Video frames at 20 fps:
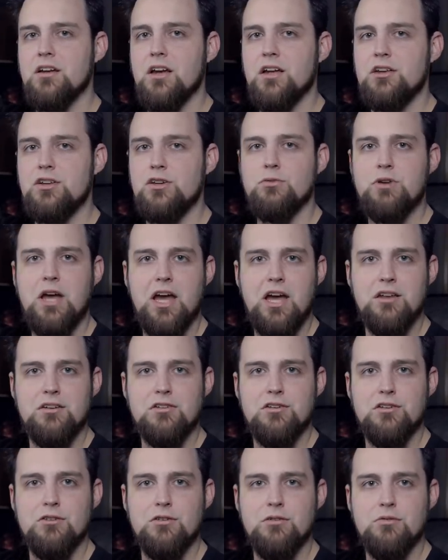and you
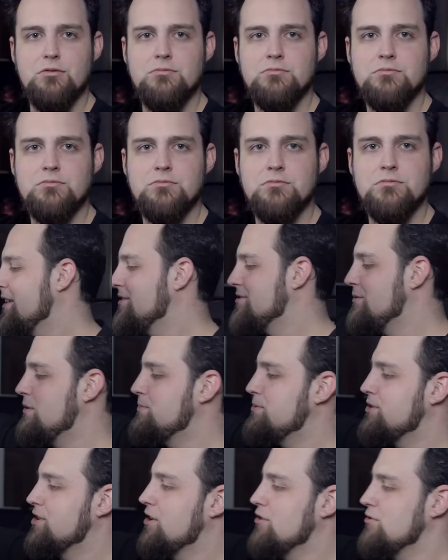can too. So I'm
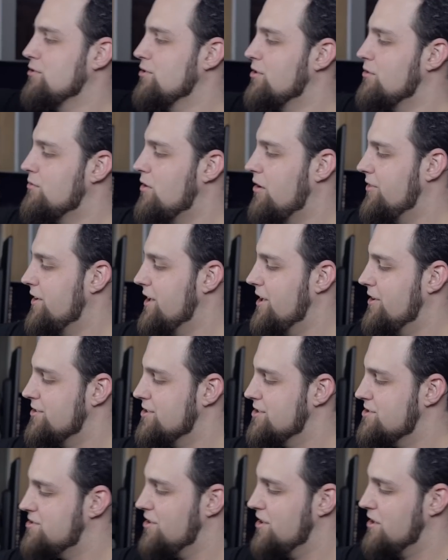gonna put the Colugo over here
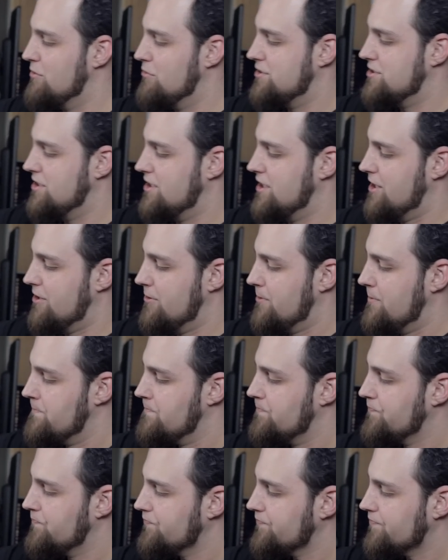and just tell you what's in here.
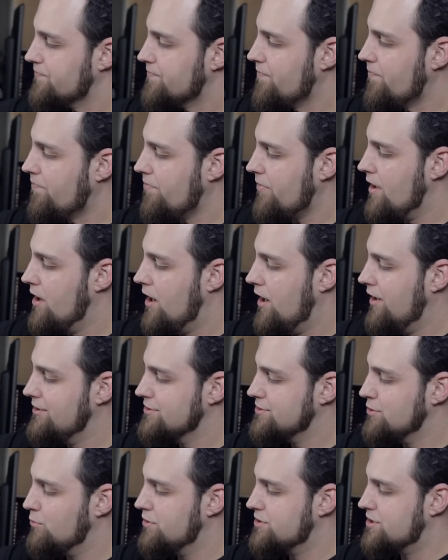I
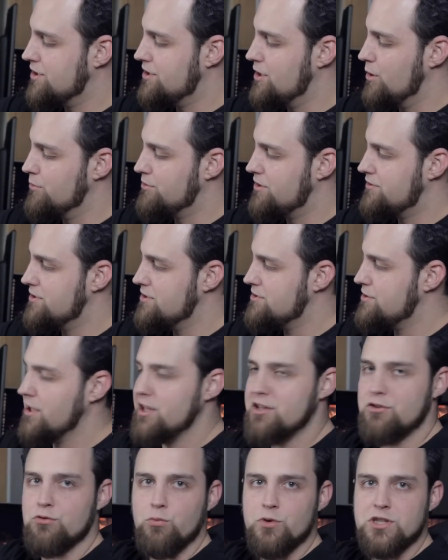also want to note that this
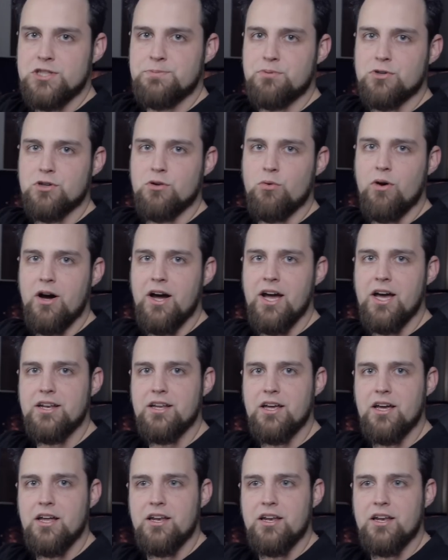thing is whisper quiet,